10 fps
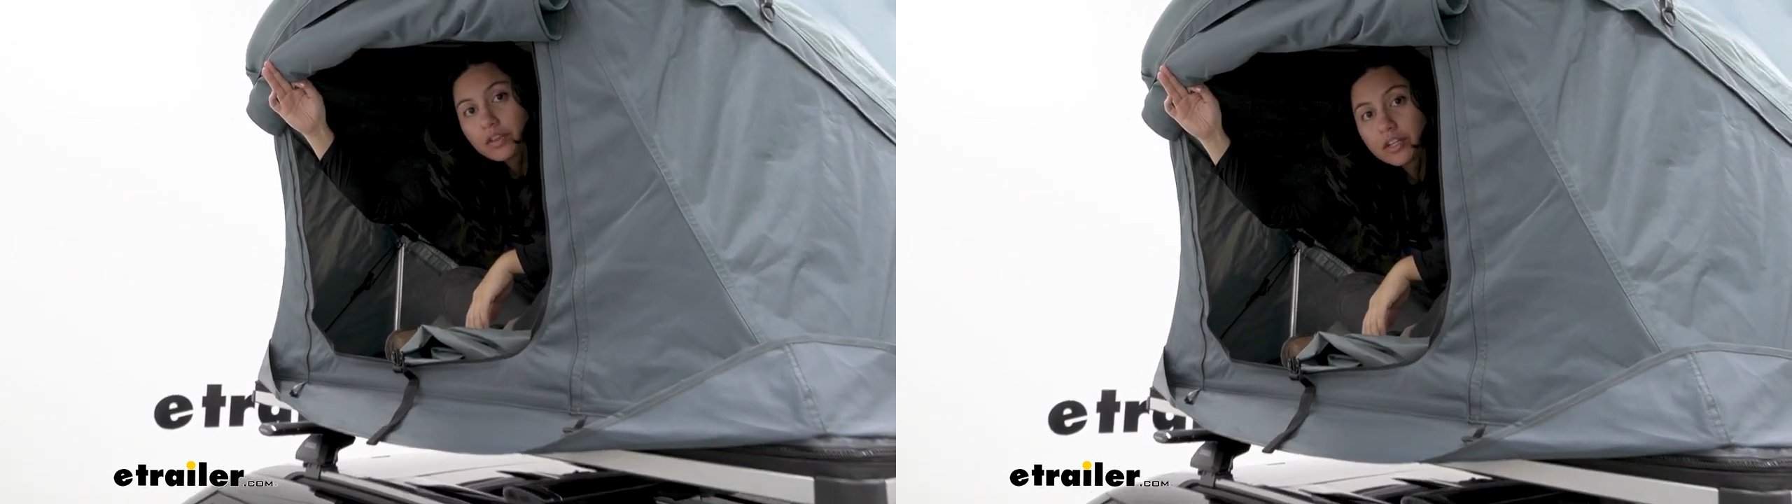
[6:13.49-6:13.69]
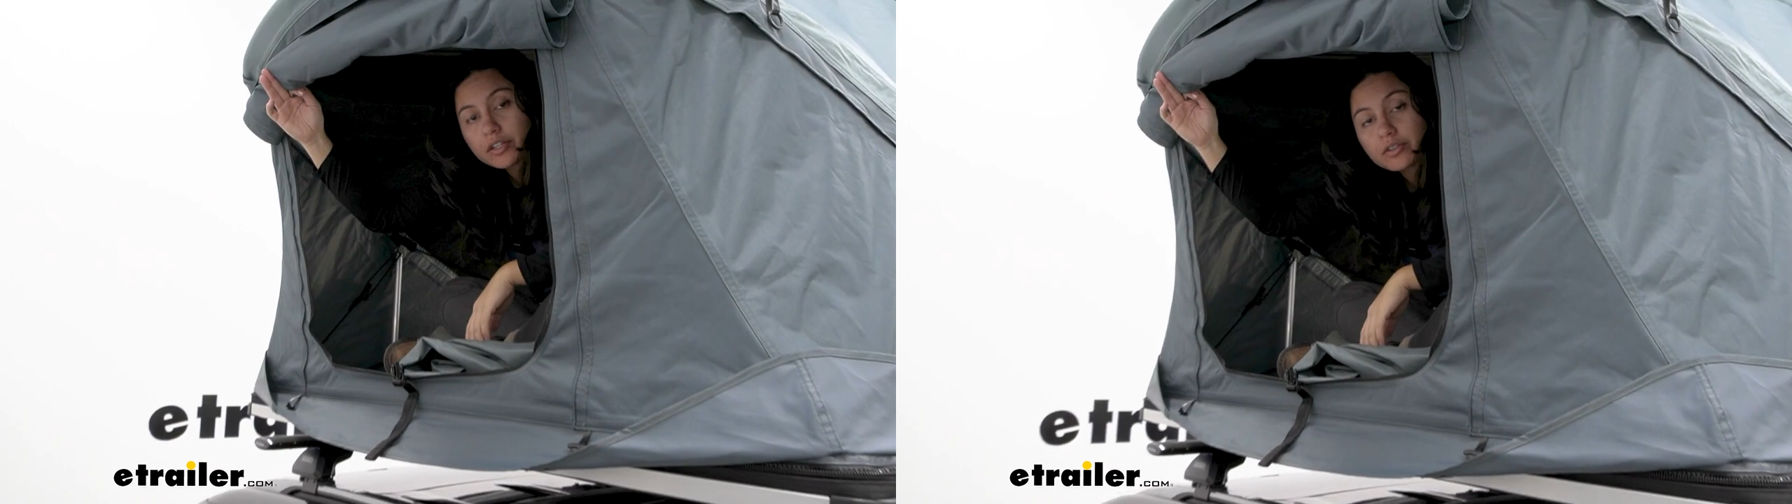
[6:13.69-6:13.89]

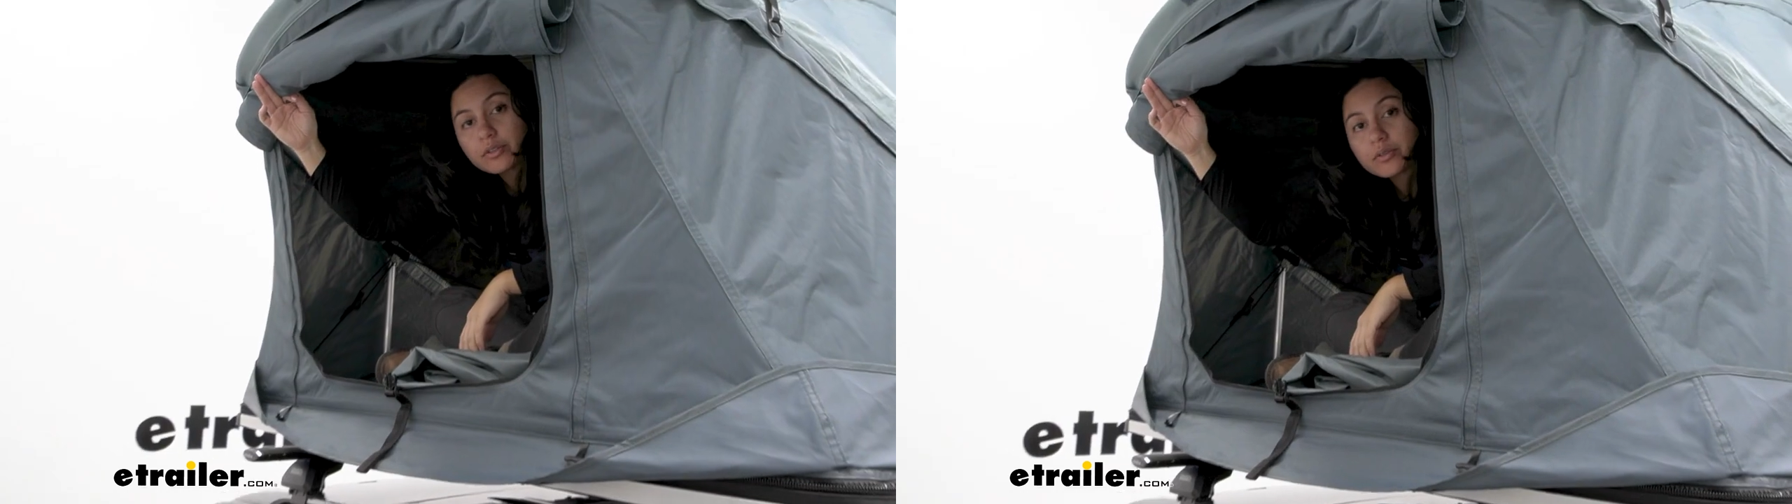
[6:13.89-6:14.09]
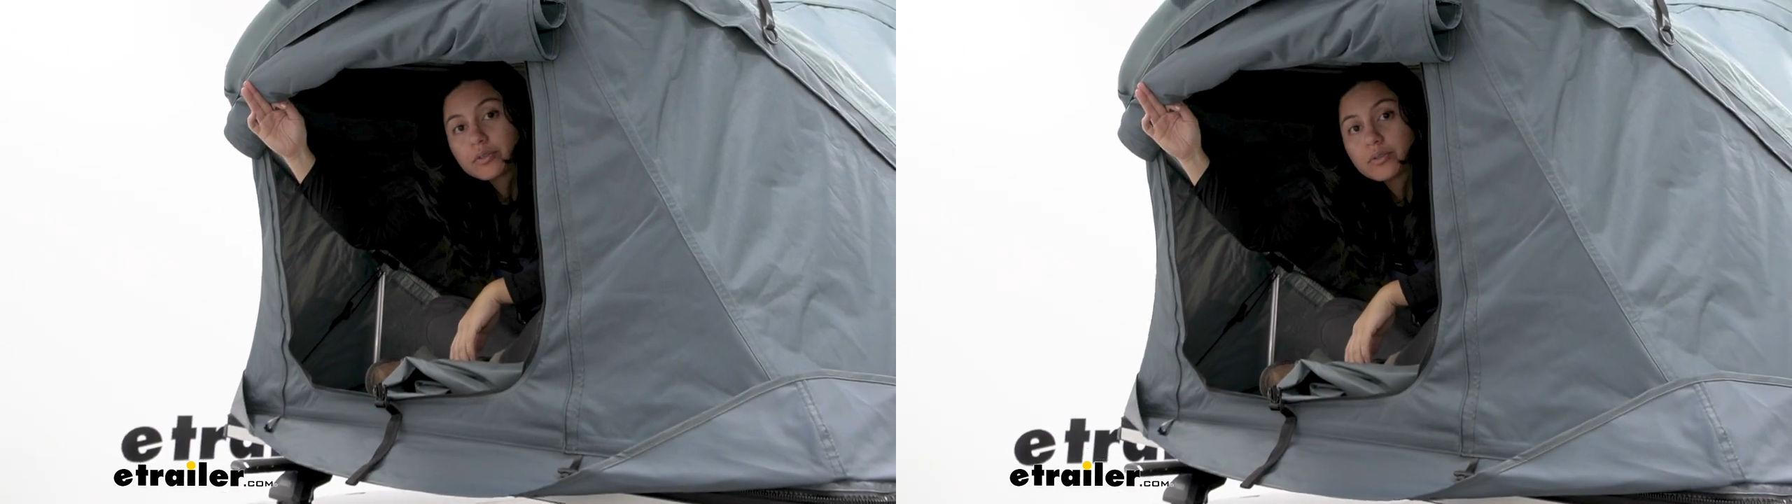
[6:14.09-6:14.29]
their
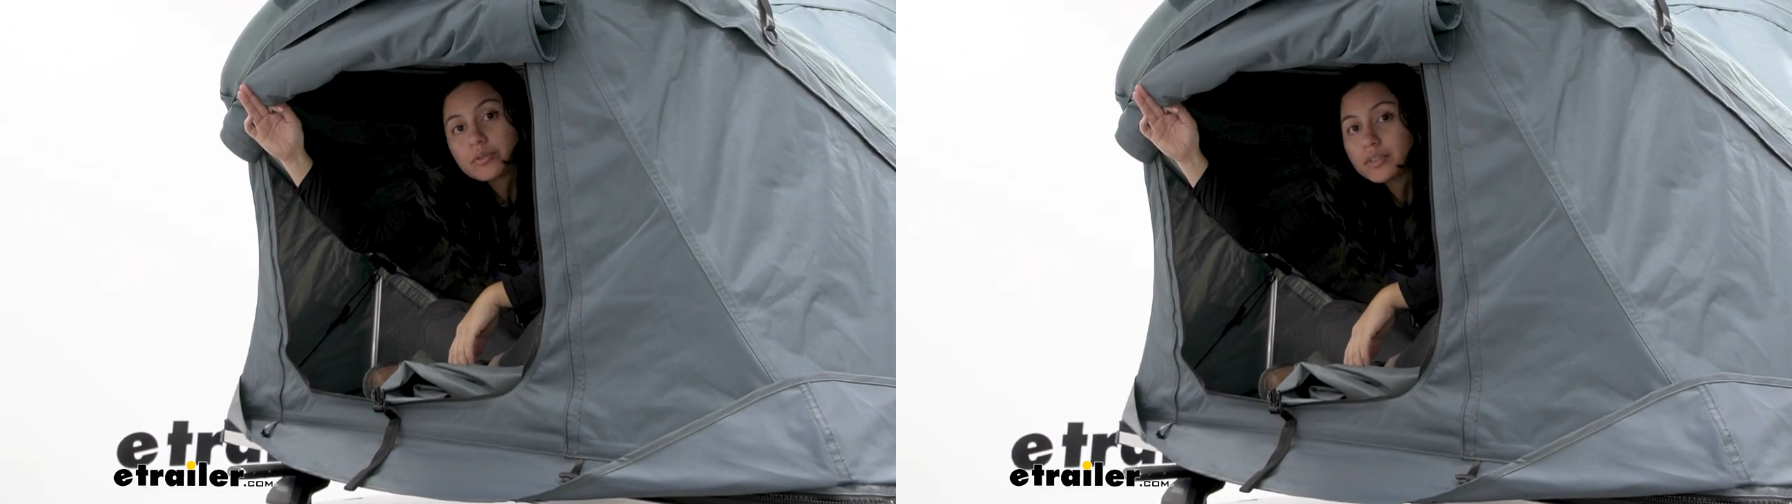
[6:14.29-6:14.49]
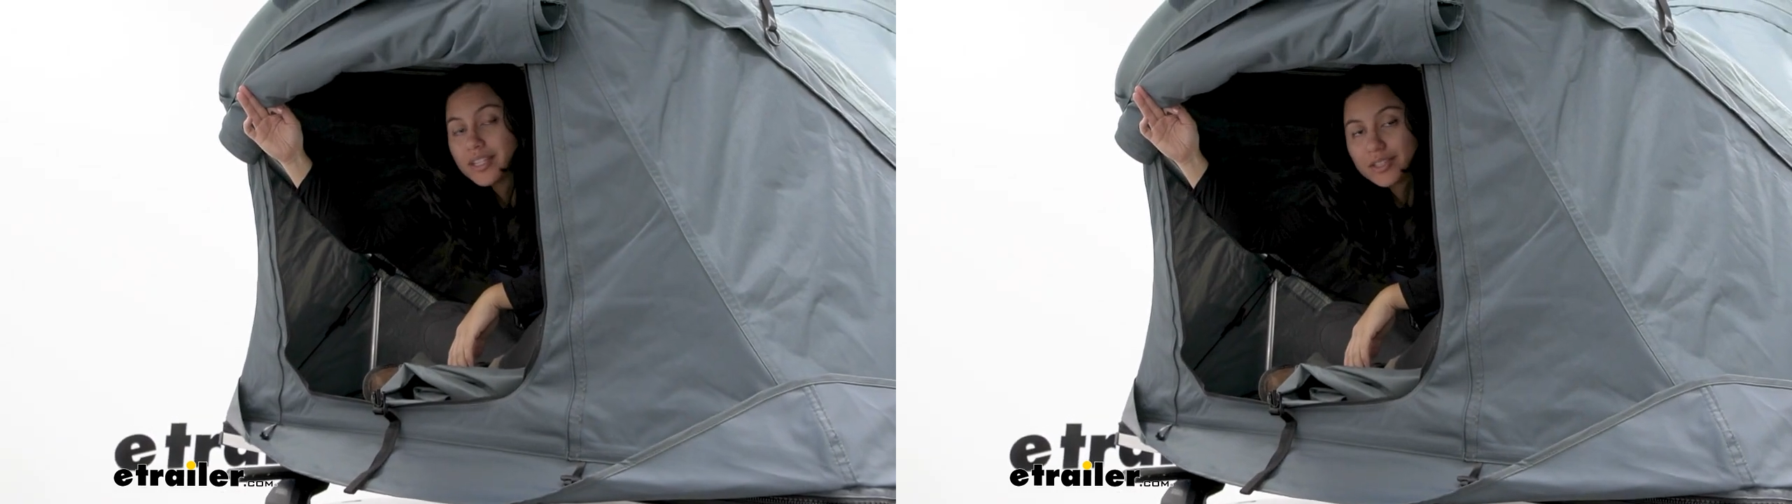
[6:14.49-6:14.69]

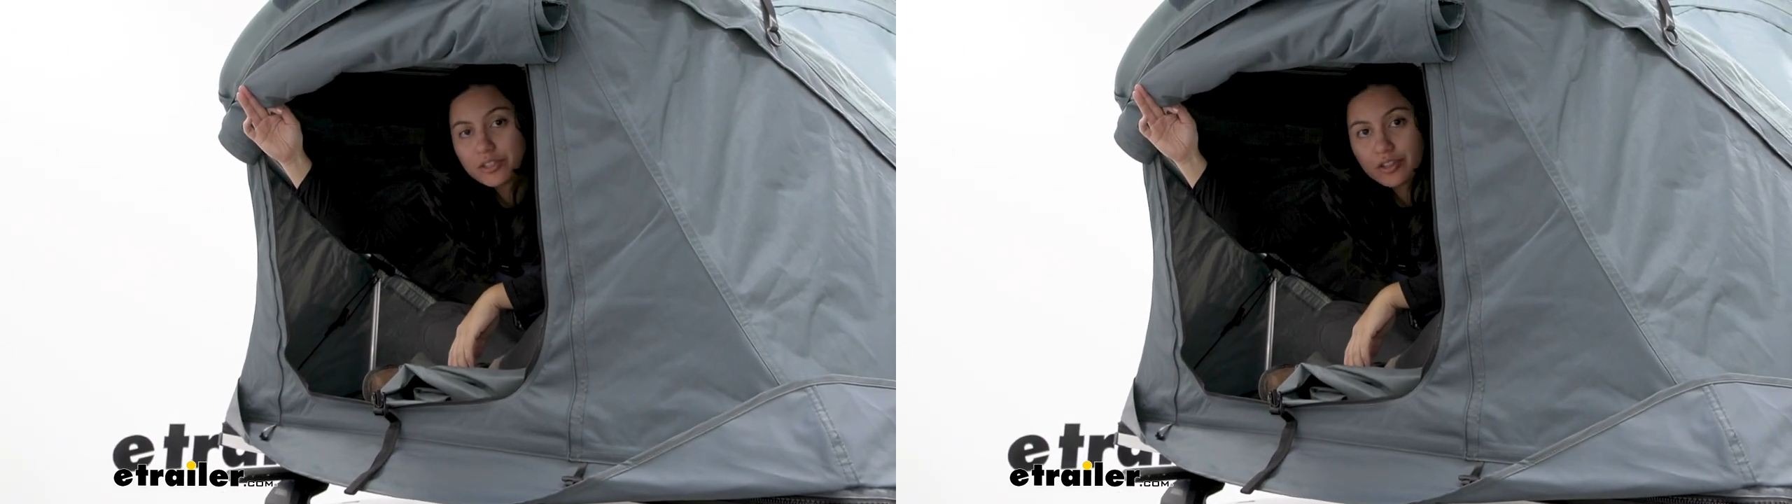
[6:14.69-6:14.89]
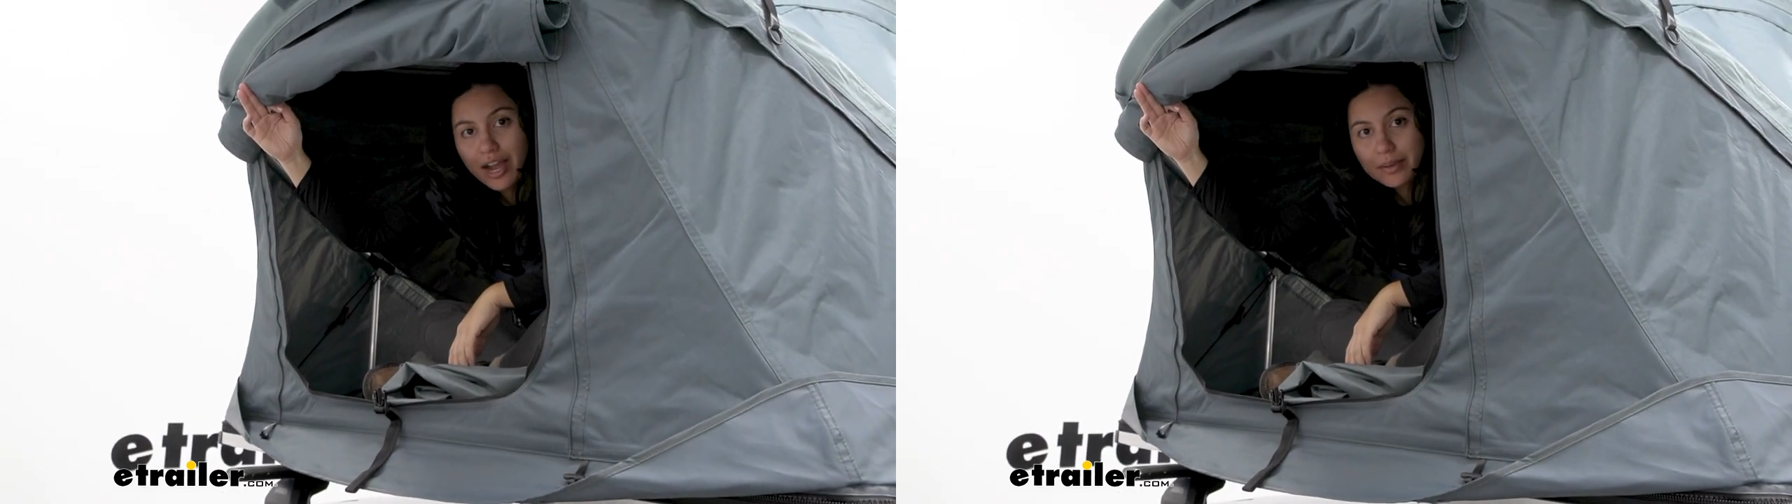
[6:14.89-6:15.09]
included
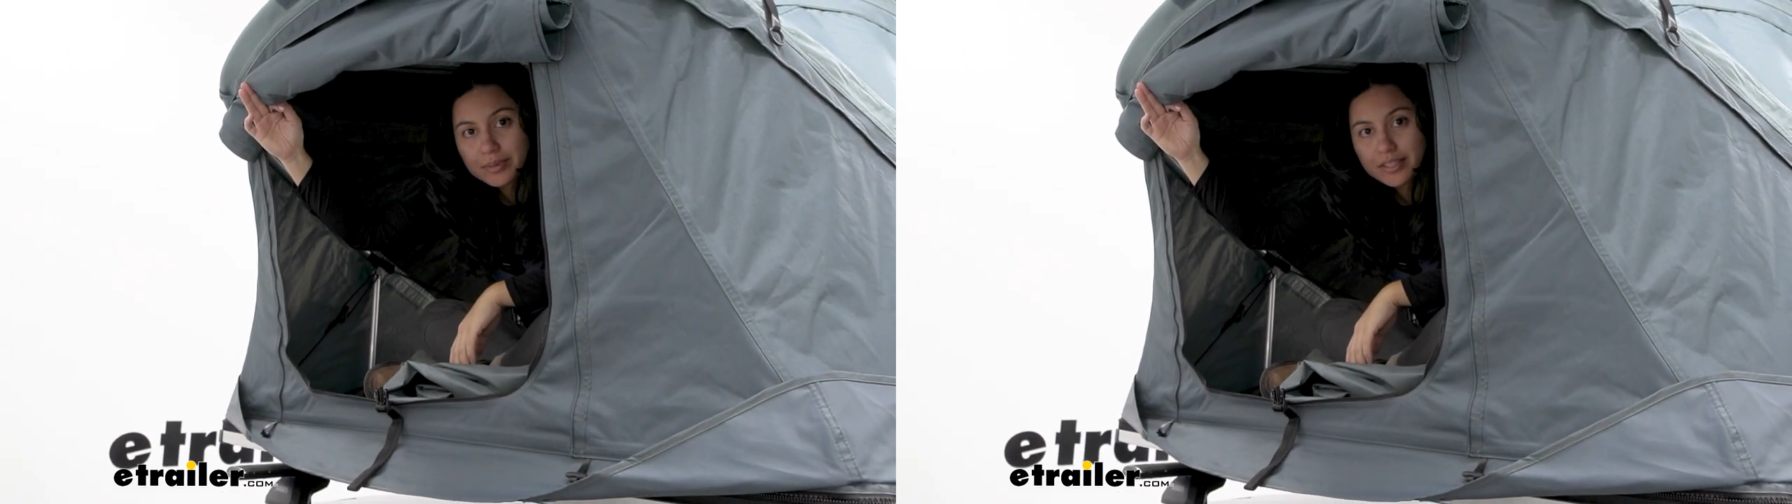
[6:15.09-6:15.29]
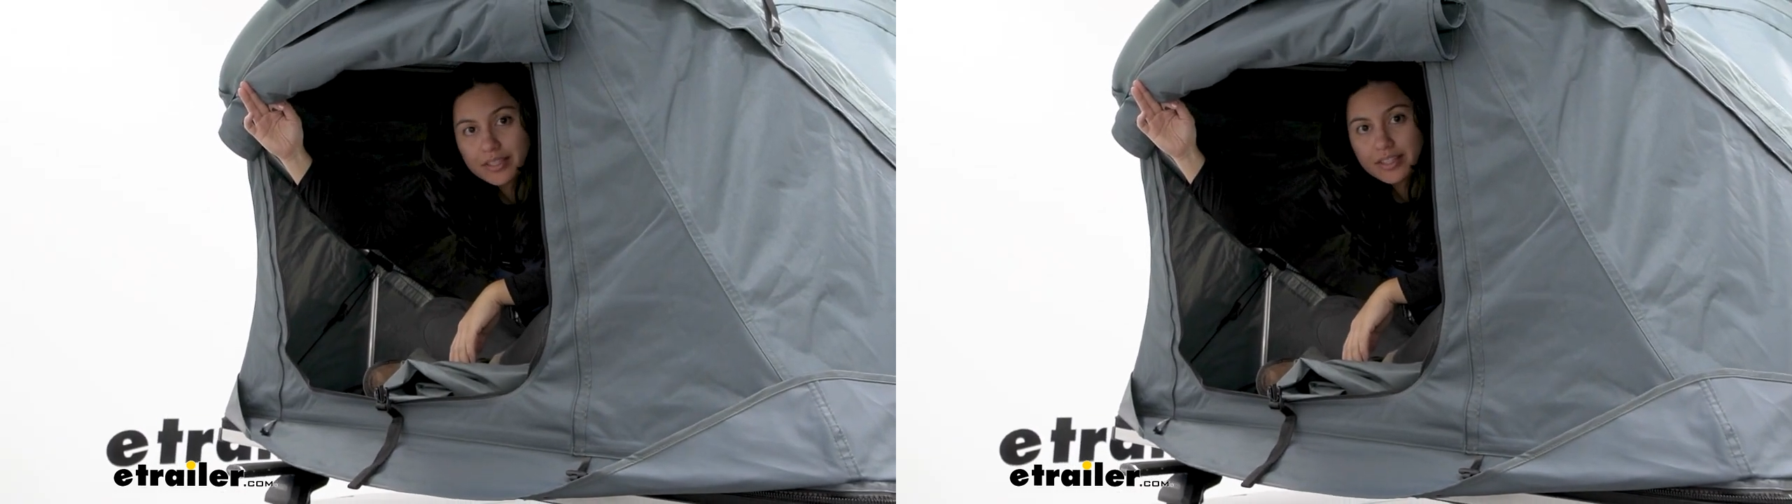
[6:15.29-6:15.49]

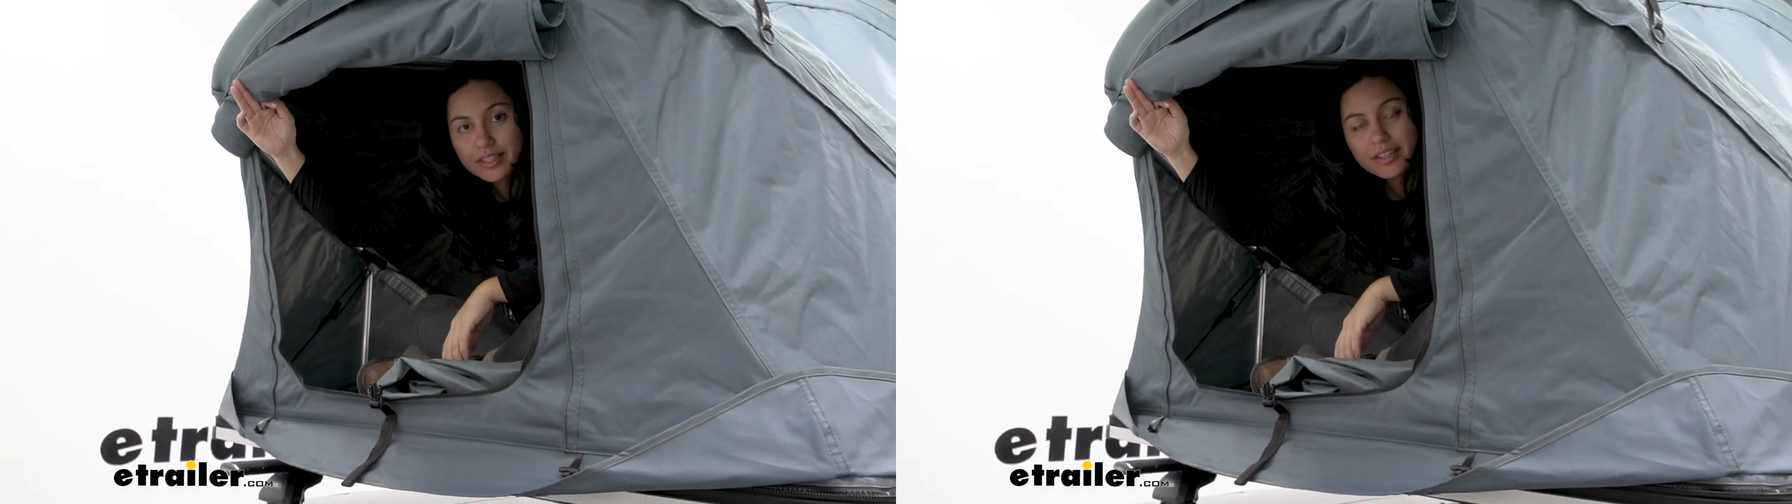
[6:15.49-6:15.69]
straps.